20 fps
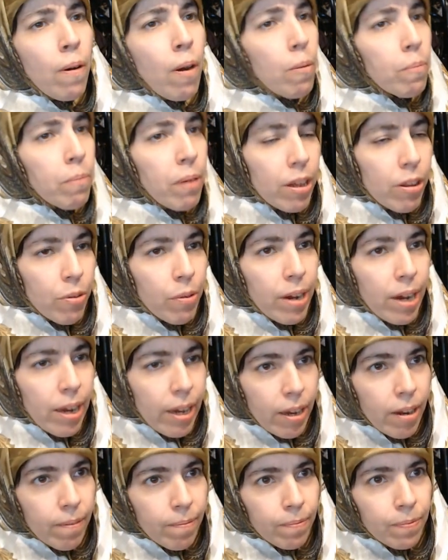by the way,
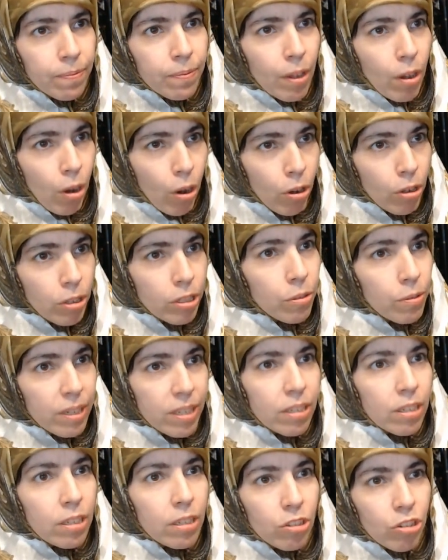Holdo
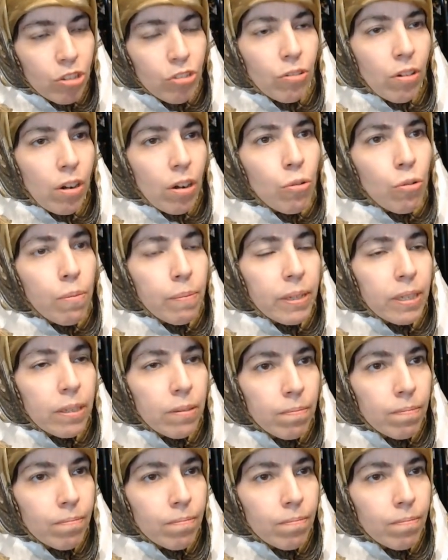isn't a strong woman.